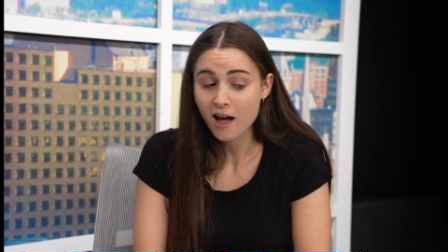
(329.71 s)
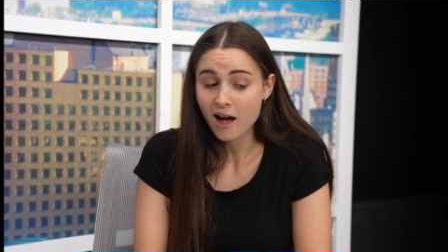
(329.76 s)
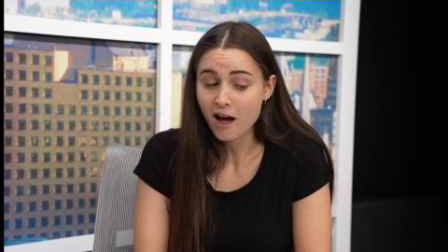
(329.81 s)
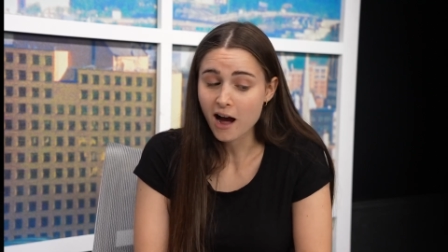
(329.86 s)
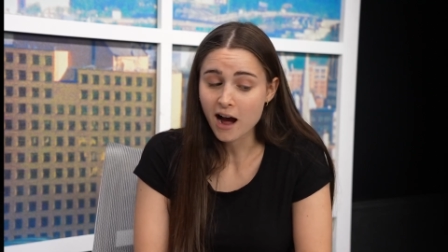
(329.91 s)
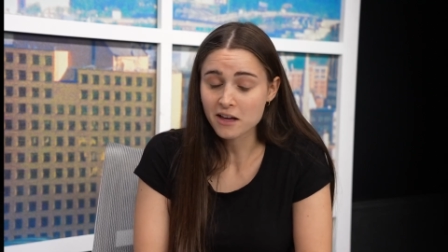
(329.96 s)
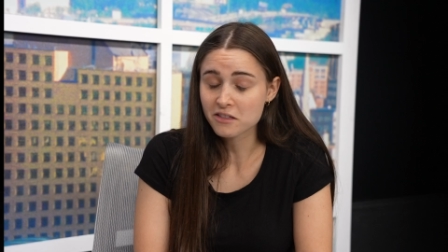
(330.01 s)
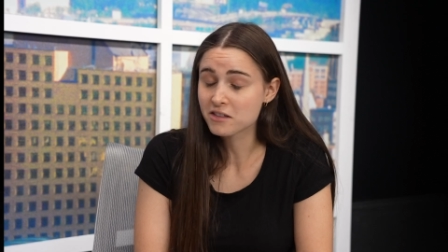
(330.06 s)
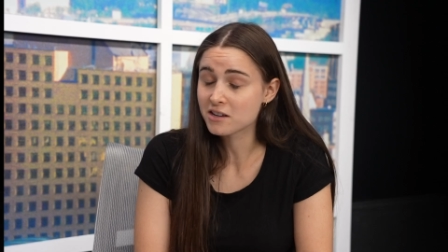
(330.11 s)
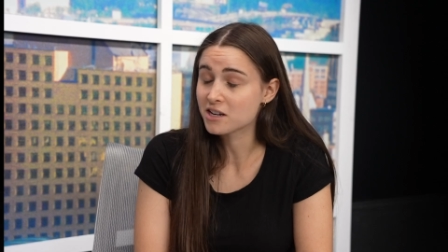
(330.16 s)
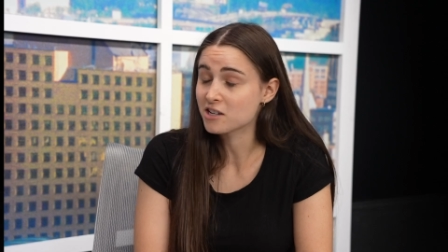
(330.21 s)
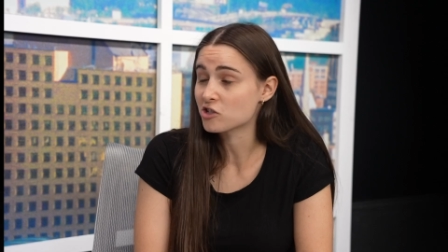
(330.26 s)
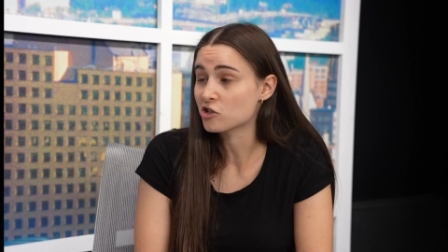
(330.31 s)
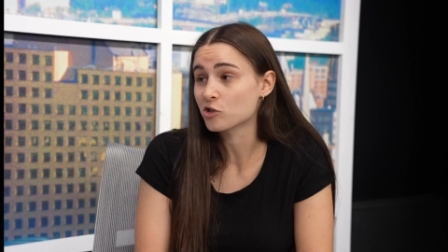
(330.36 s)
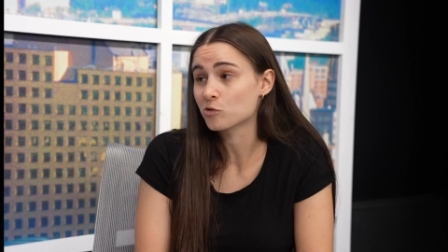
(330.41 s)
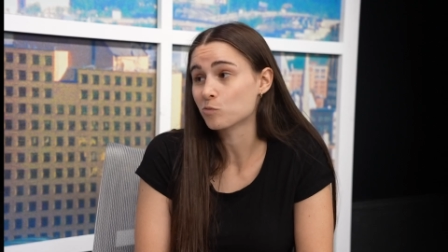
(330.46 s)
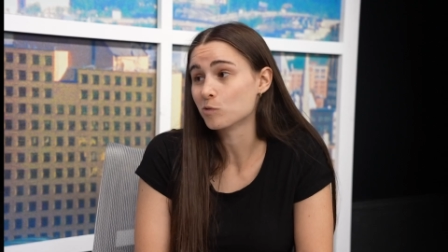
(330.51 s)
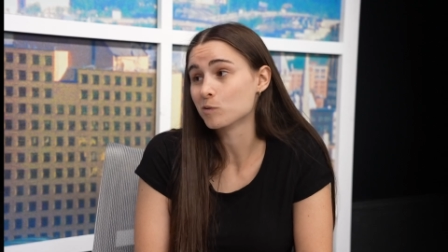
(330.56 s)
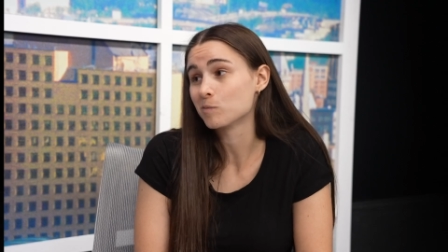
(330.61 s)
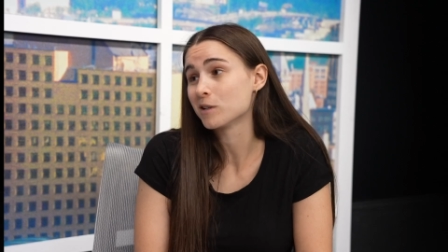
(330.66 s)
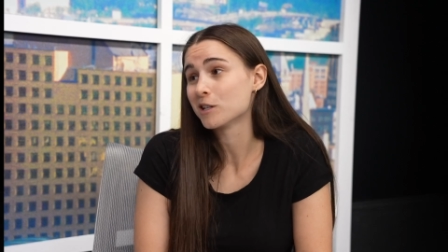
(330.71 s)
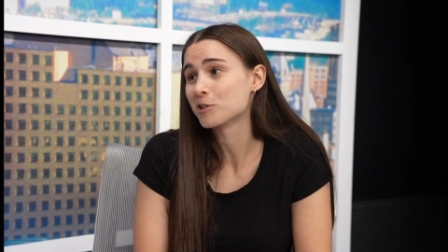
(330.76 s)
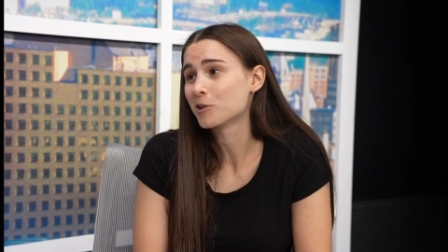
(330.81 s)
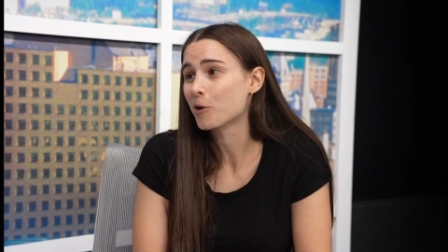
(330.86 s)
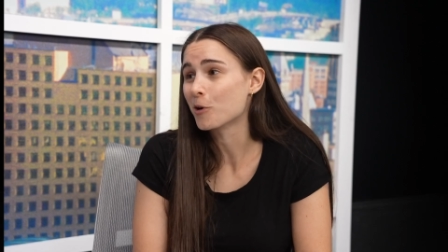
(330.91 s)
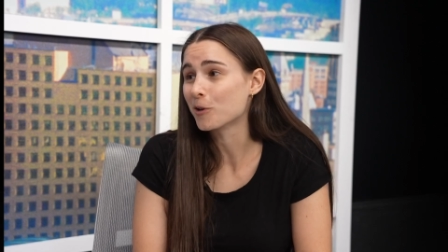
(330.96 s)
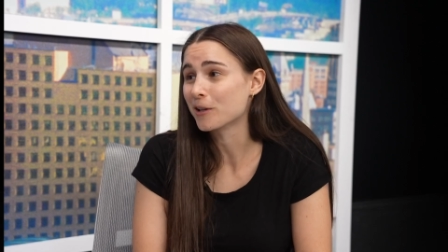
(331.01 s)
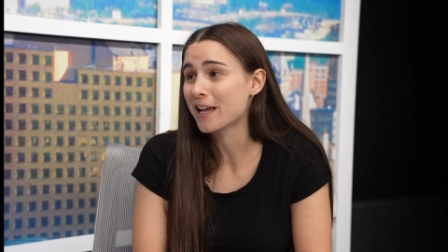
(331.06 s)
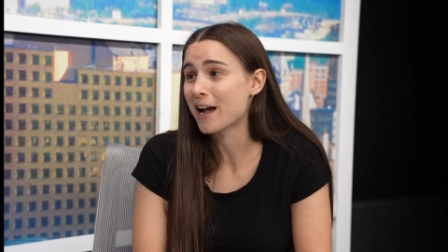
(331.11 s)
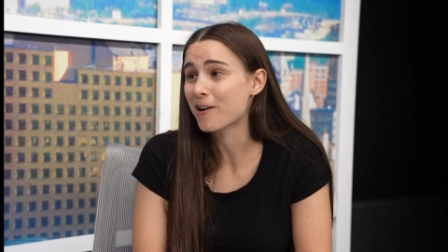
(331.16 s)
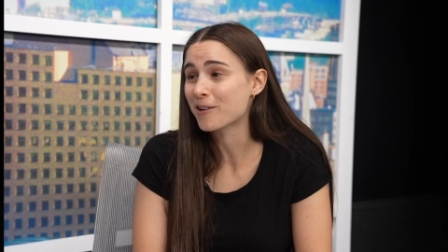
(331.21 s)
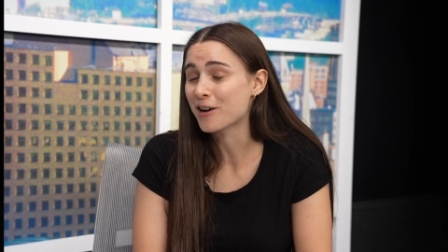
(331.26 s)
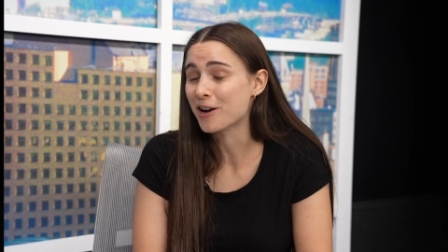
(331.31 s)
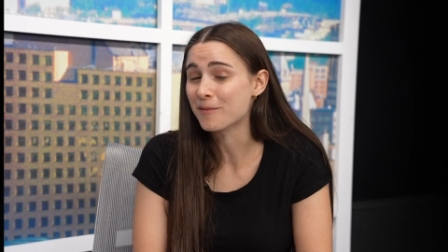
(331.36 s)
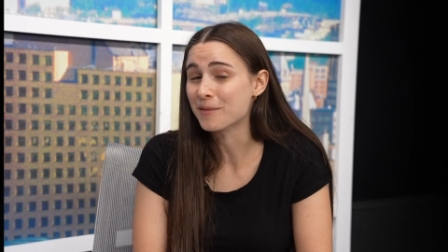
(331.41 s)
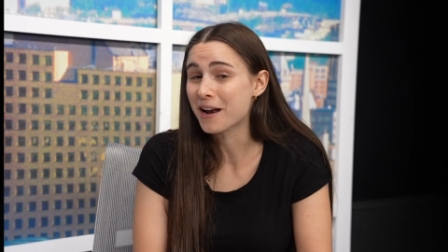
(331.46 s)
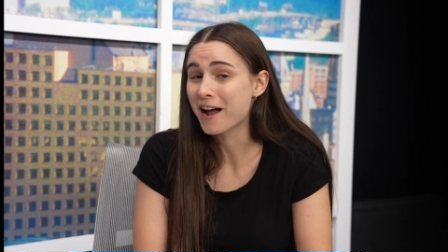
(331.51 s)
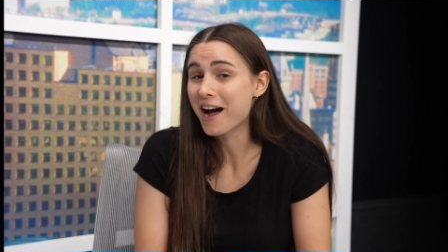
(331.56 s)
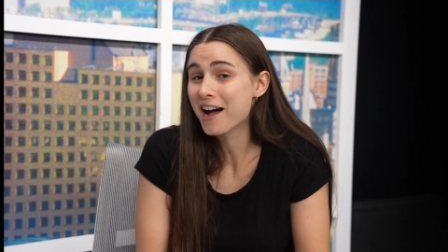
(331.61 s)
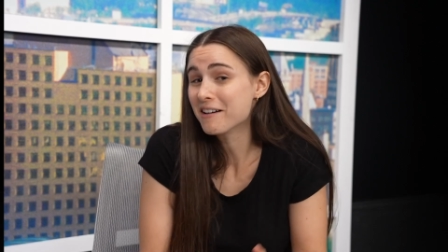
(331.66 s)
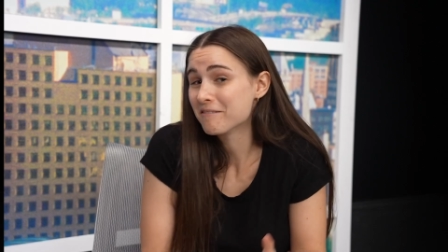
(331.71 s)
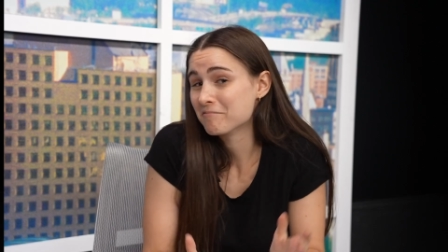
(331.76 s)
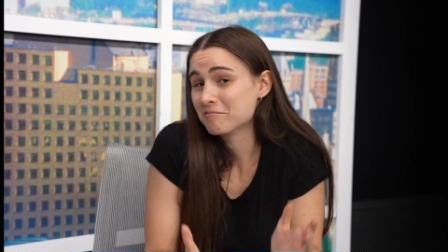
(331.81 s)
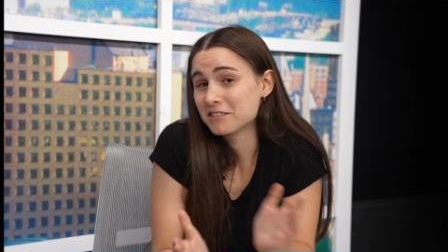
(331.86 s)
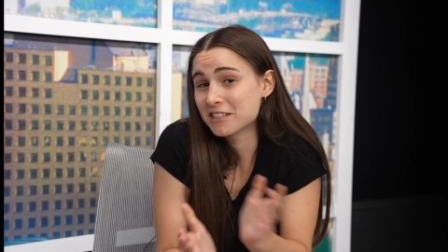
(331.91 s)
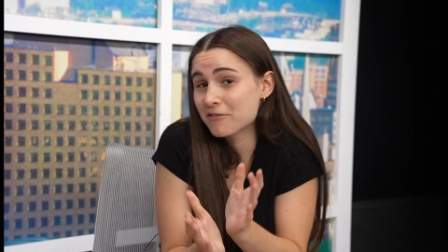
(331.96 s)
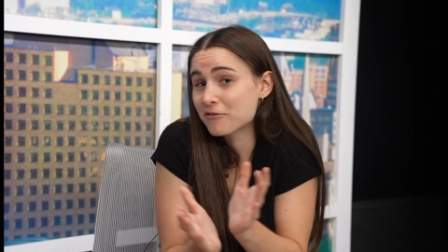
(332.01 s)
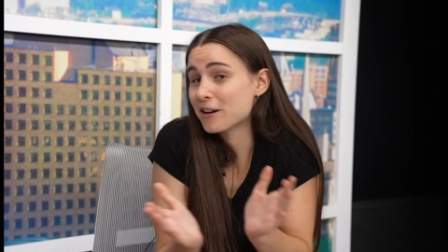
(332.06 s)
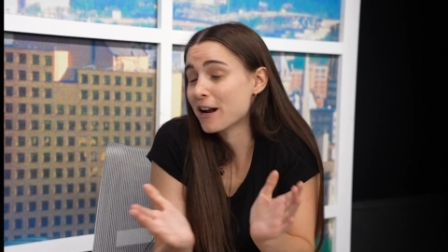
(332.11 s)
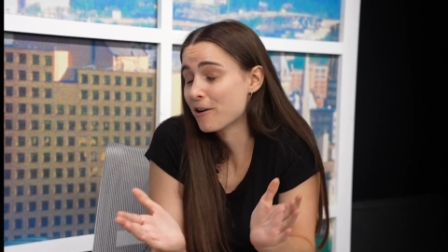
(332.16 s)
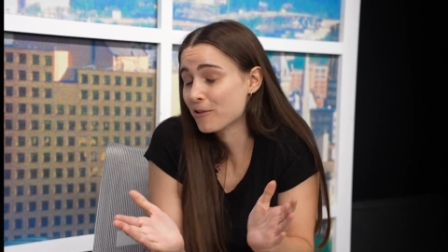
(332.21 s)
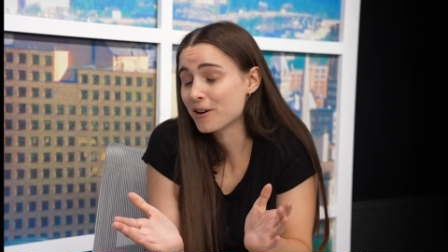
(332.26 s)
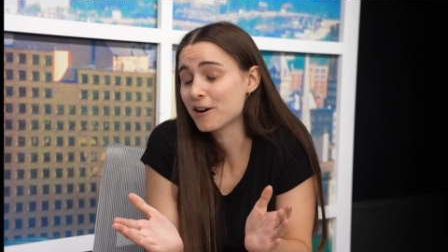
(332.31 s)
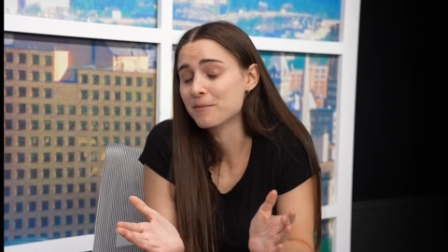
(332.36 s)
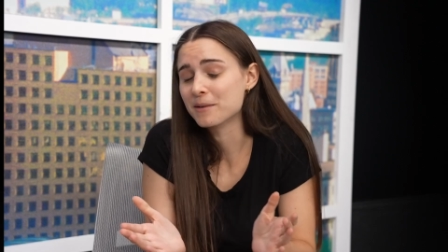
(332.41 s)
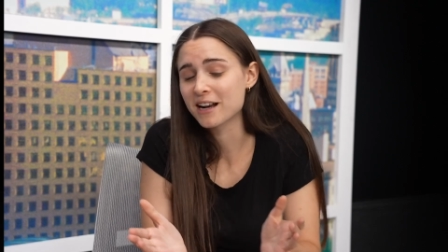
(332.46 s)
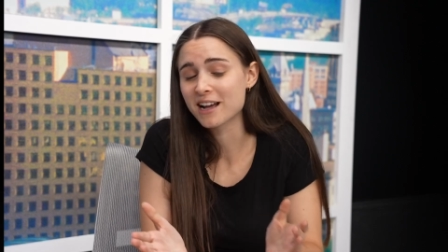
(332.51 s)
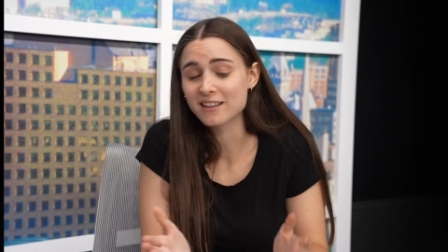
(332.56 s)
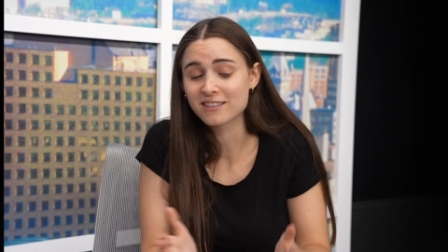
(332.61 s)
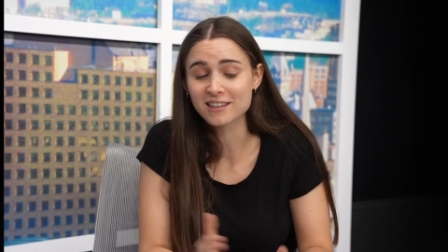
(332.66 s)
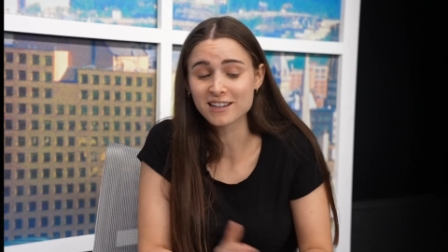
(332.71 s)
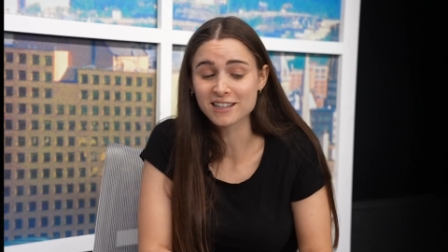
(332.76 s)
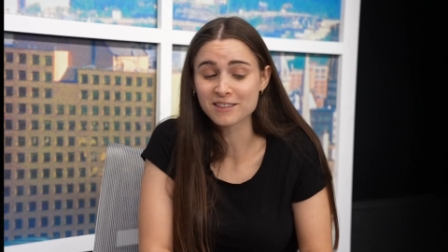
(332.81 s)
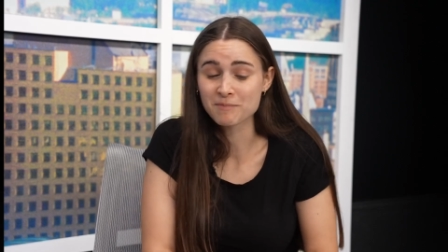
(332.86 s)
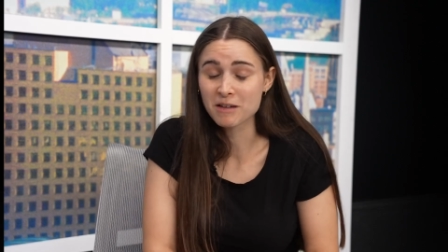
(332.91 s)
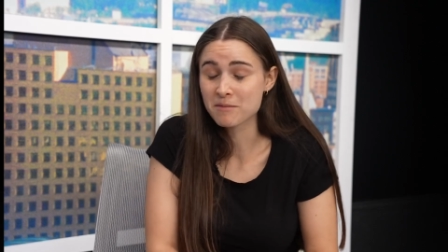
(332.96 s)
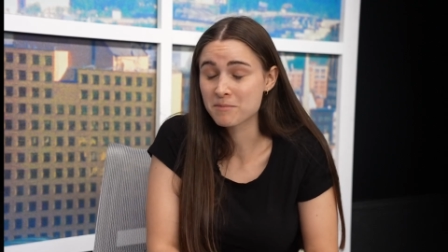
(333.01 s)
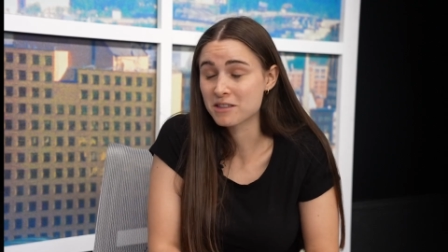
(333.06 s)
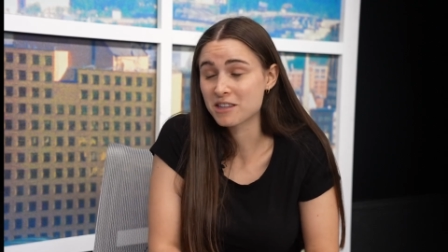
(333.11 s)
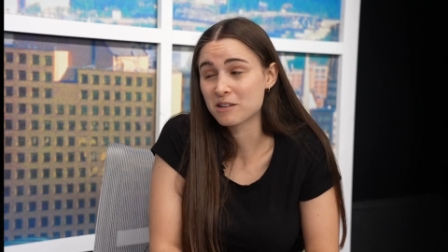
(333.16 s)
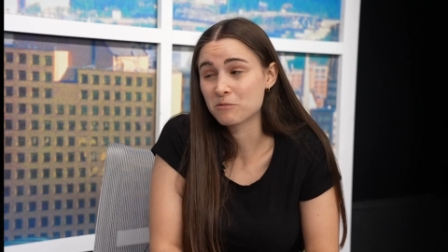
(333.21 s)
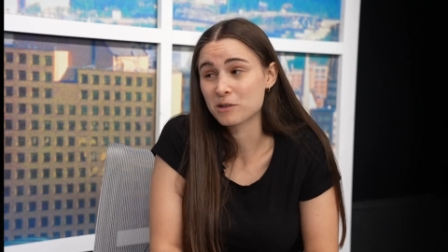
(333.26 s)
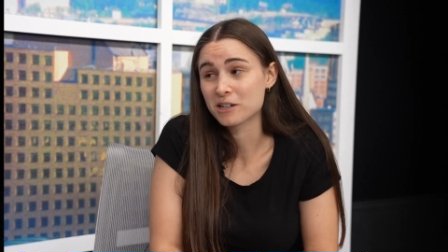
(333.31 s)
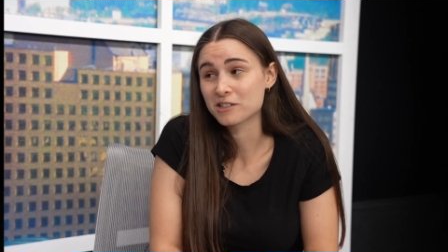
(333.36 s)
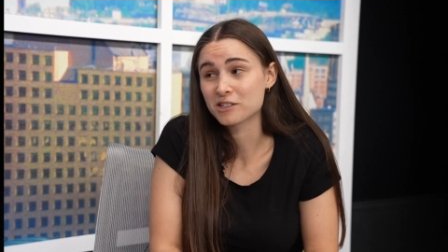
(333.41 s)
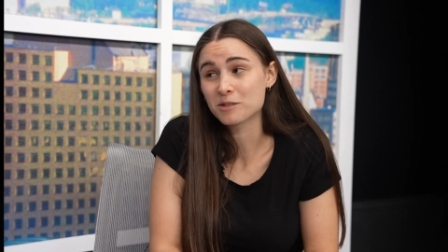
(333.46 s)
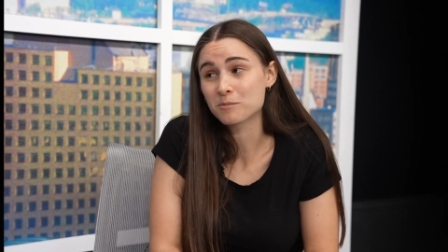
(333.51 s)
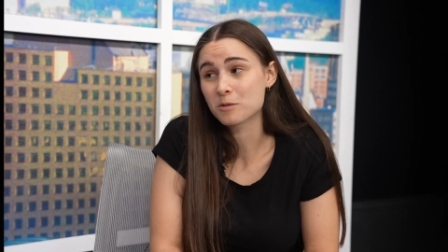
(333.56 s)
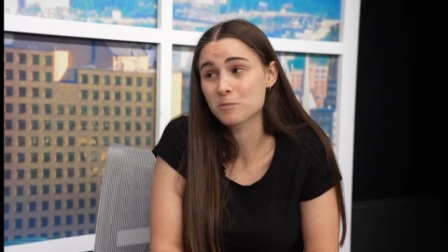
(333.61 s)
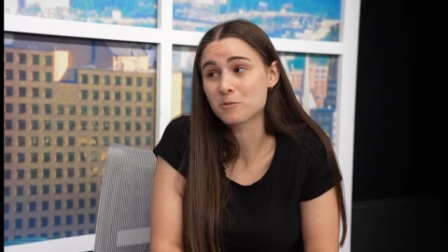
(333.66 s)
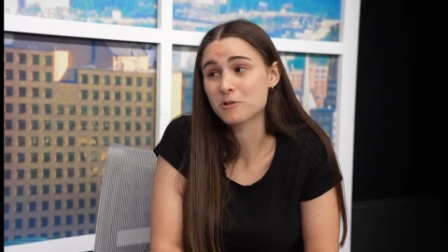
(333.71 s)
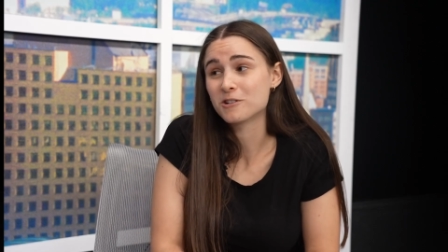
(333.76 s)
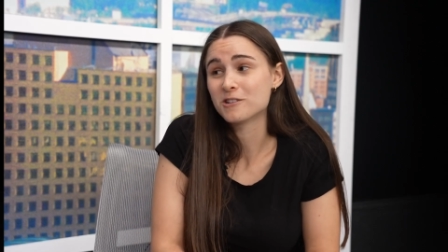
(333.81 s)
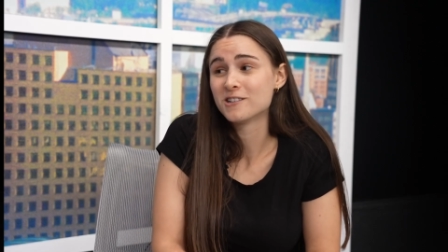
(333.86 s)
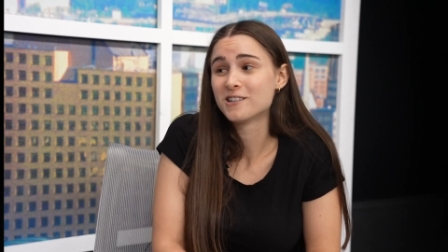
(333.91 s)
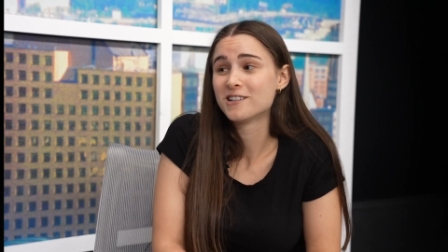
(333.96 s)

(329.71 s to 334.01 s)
I think it just would be a totally outcome and I, uh, different outcome. And I mm-hmm. think maybe they'd win a Super Bowl.